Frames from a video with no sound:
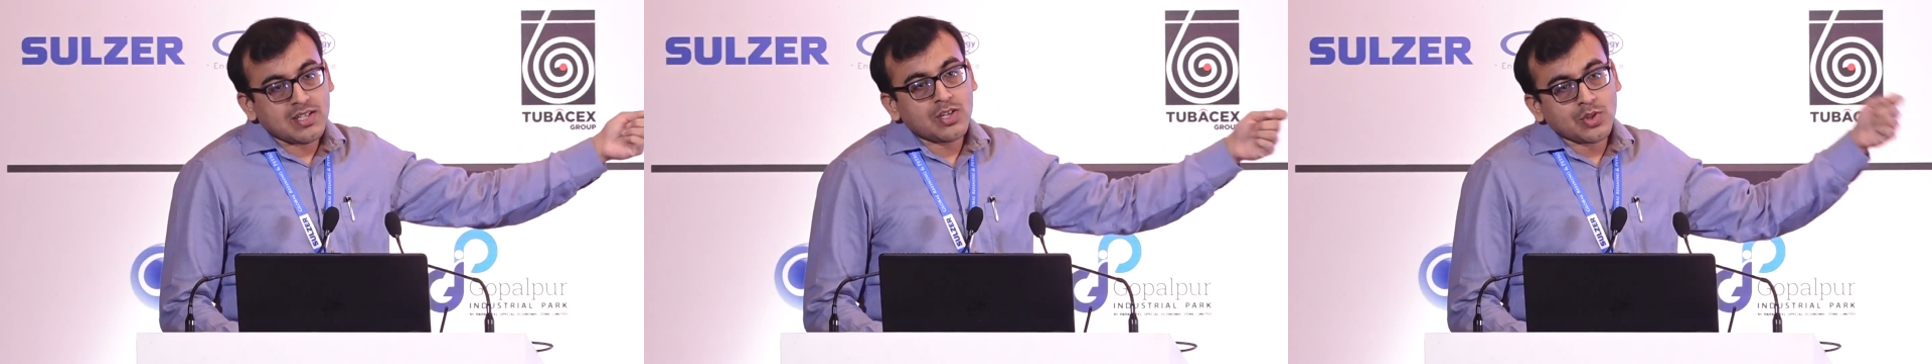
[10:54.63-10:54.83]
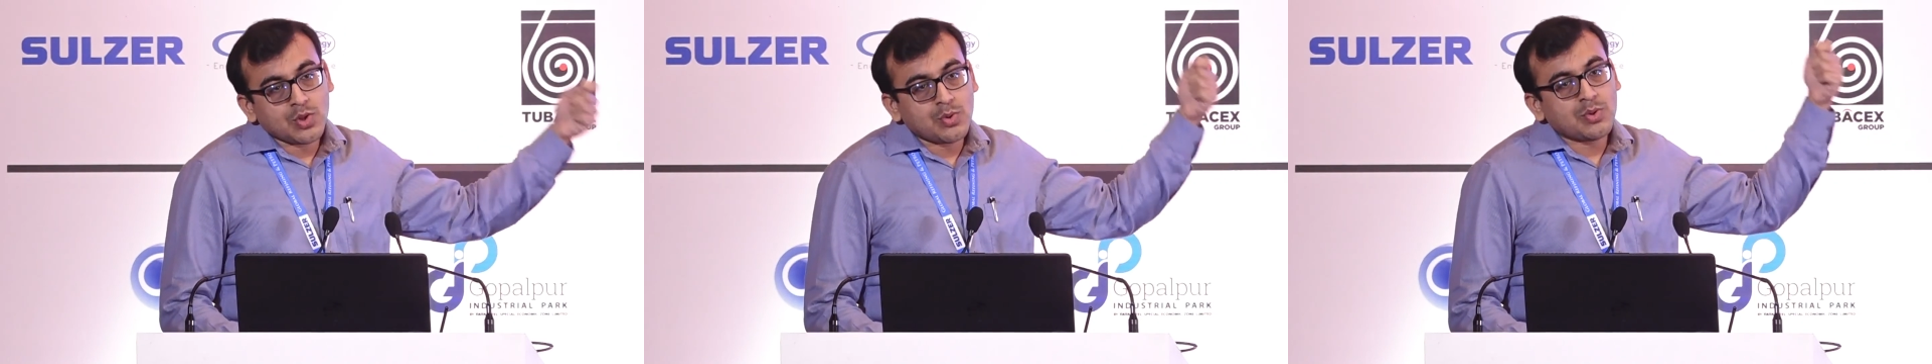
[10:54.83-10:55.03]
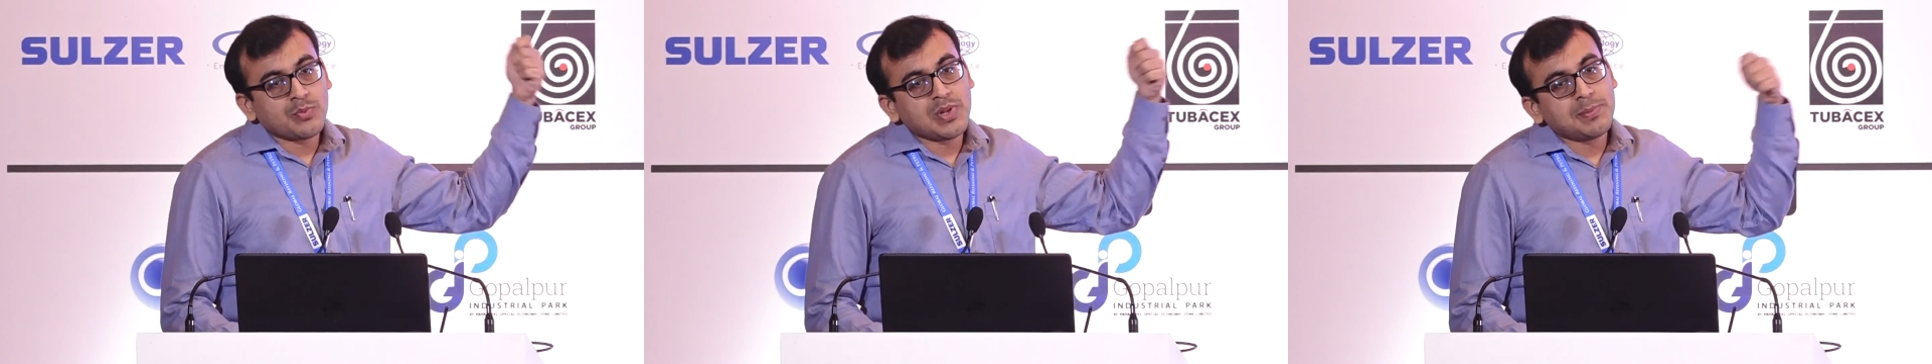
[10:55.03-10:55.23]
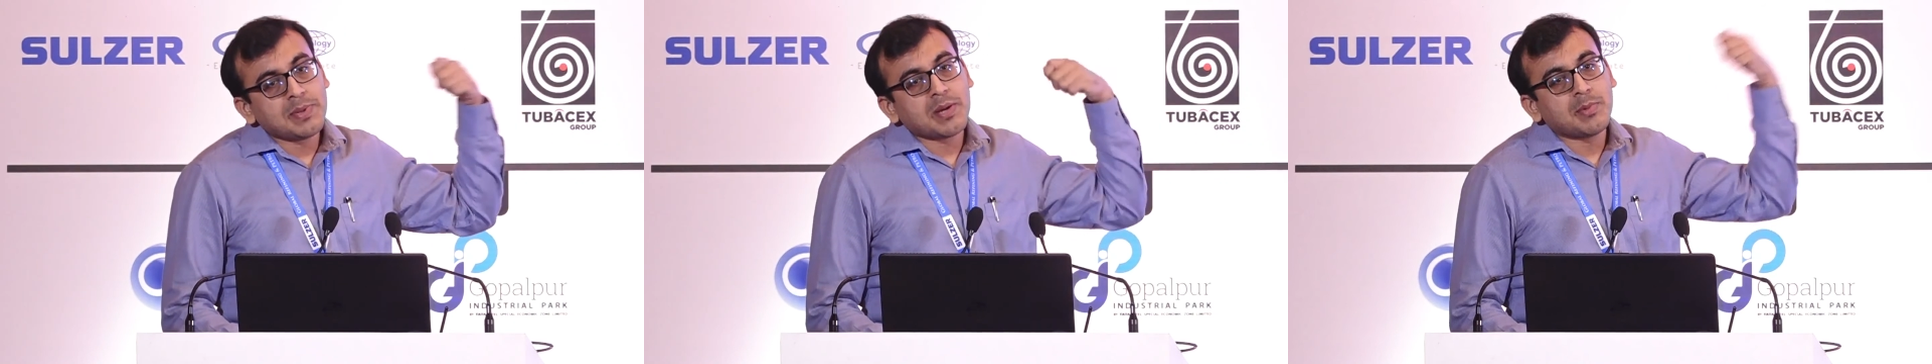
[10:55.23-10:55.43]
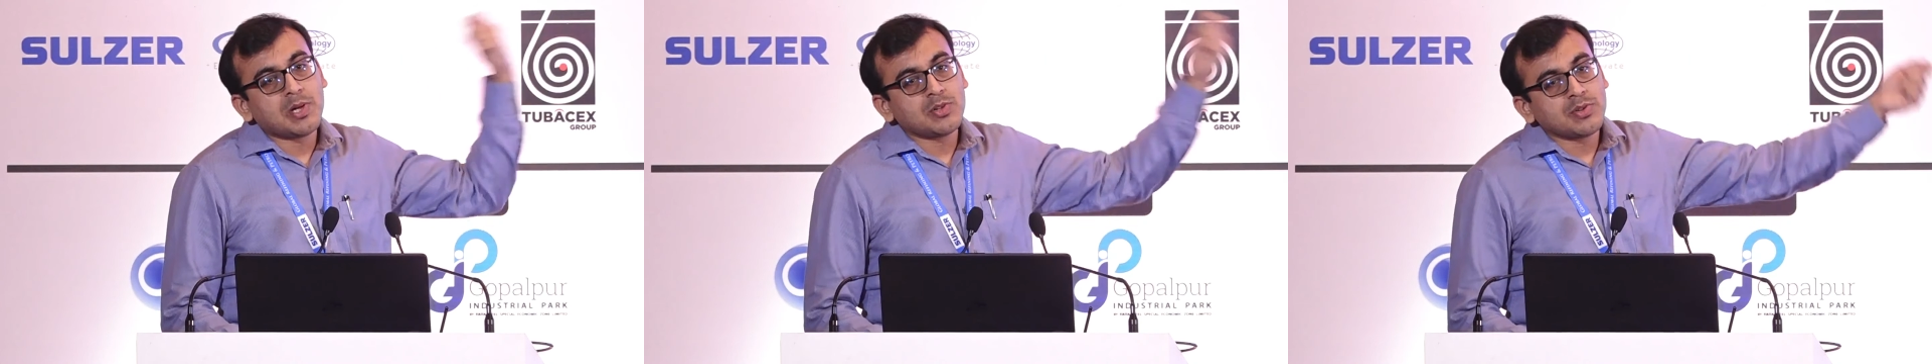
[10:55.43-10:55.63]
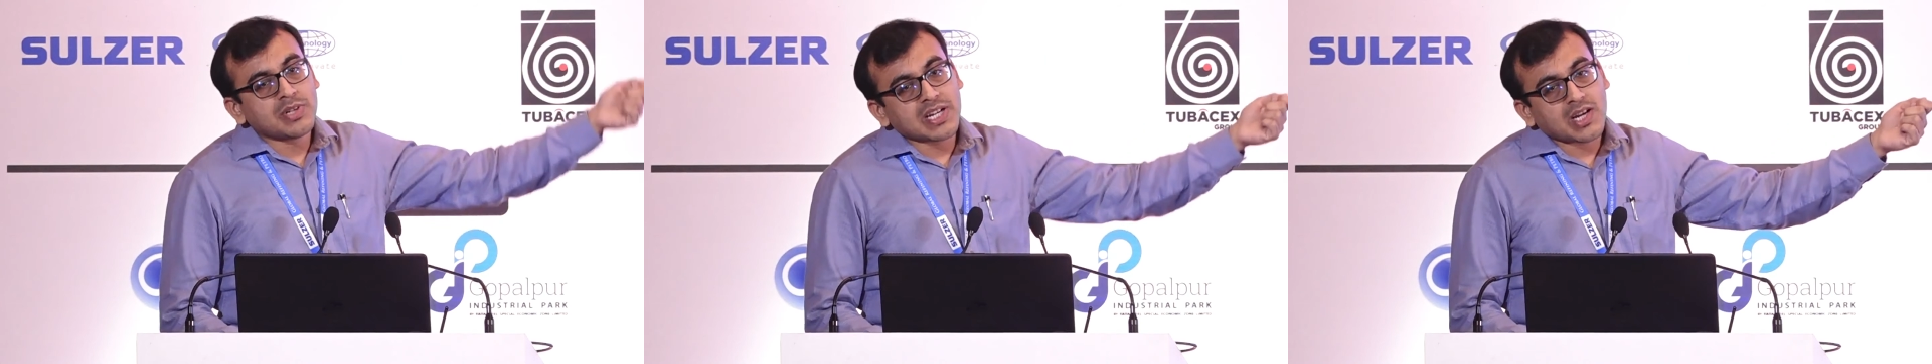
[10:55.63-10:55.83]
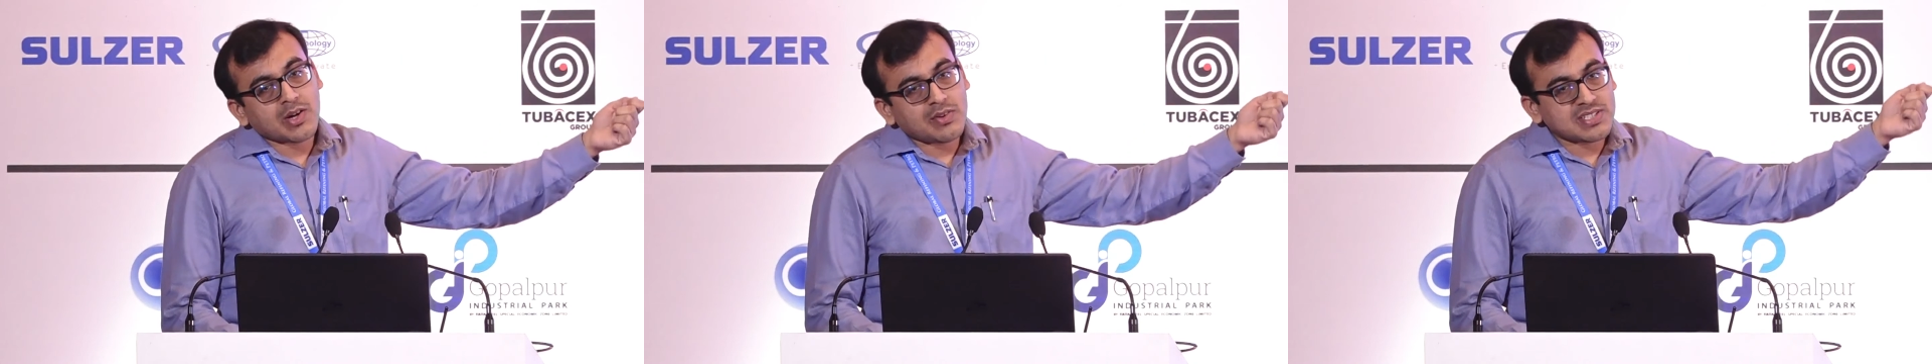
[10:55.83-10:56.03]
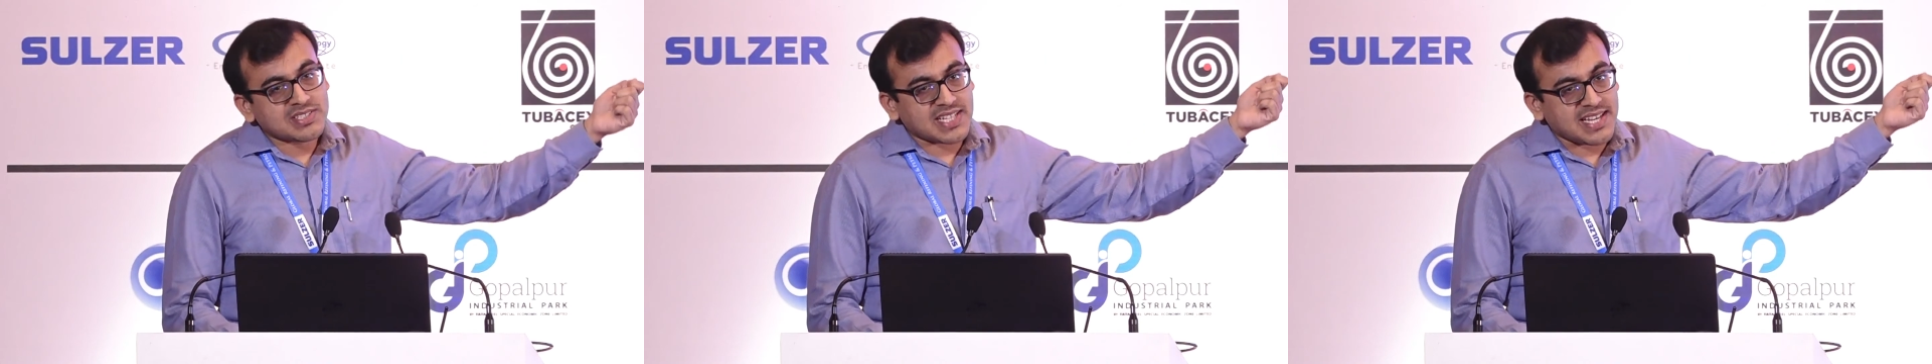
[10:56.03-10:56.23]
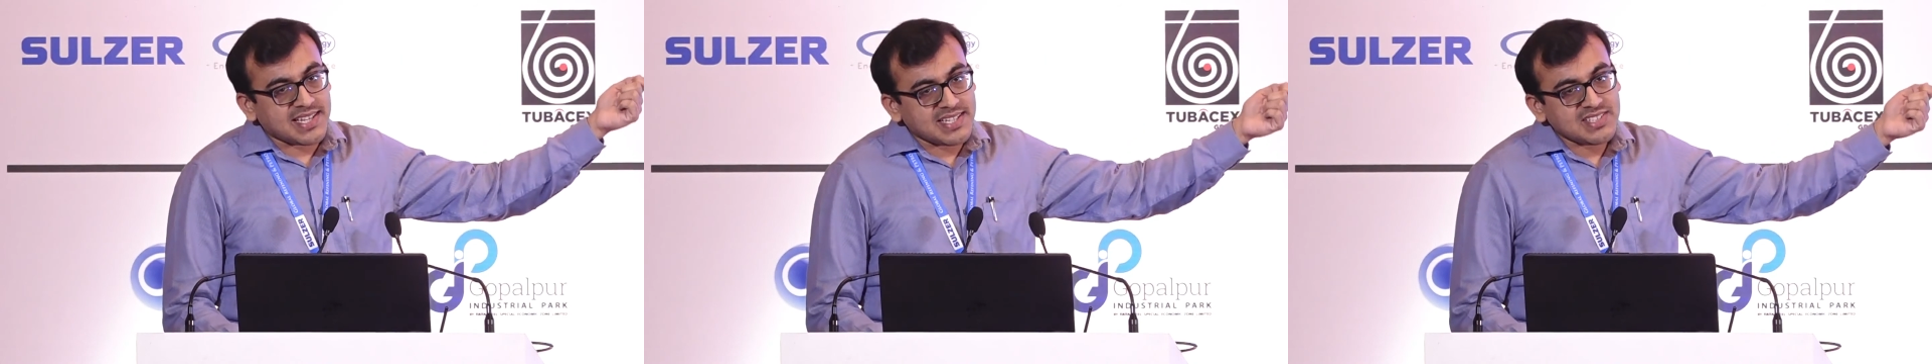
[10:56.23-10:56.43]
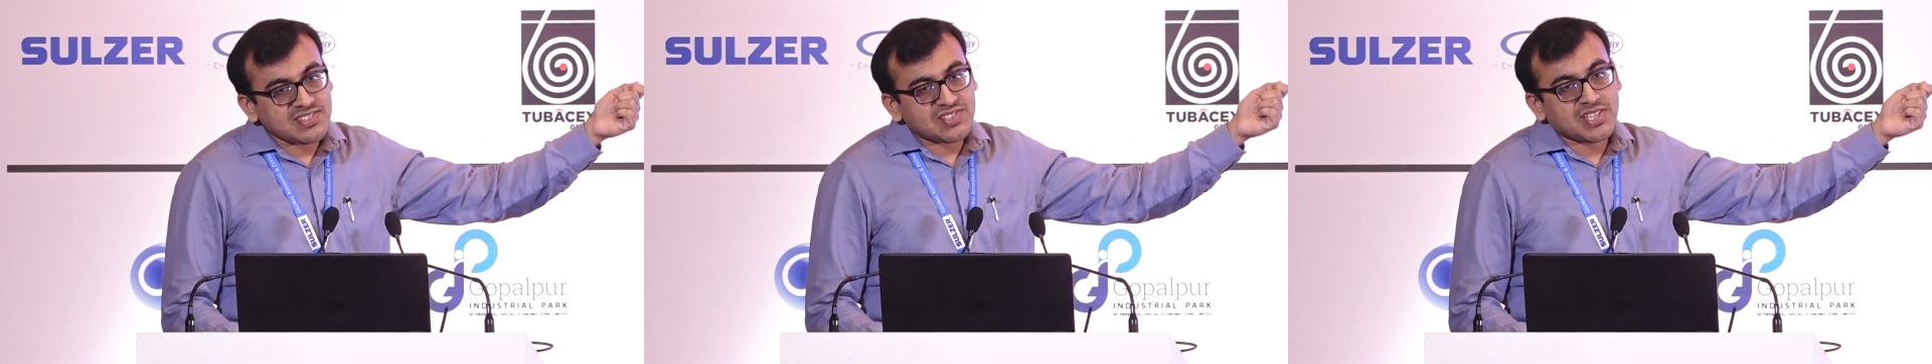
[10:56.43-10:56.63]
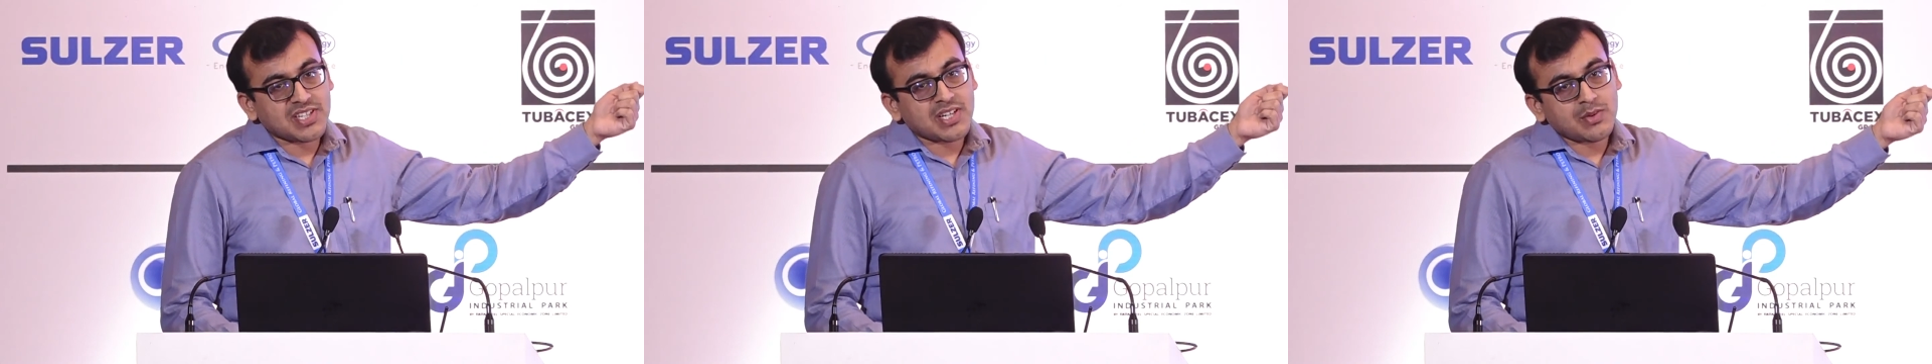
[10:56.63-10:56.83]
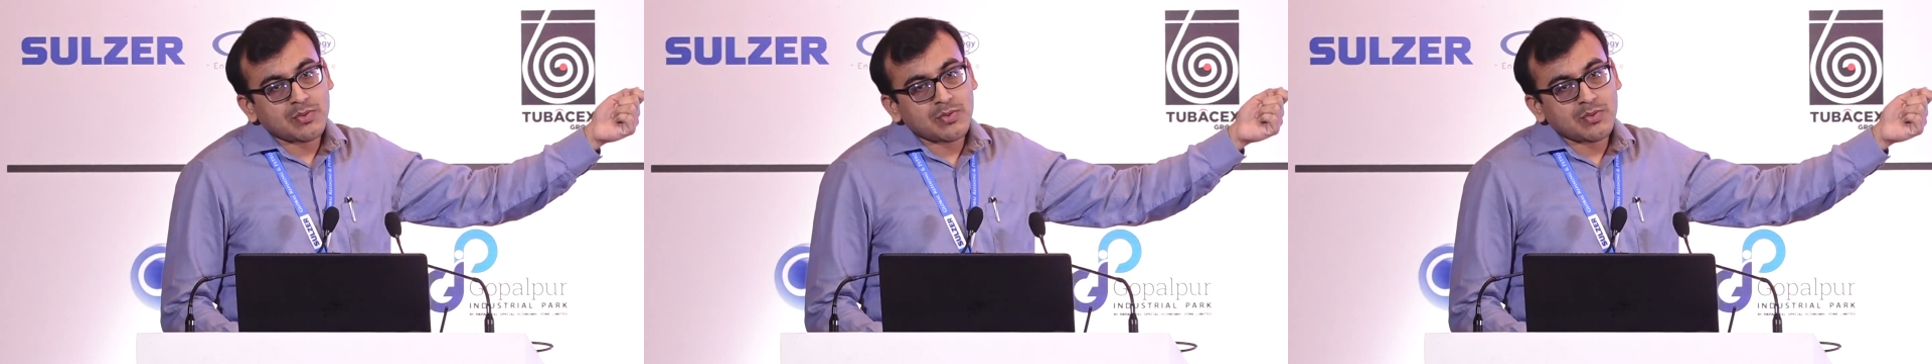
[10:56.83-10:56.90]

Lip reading: you will be able to recover xylenes here,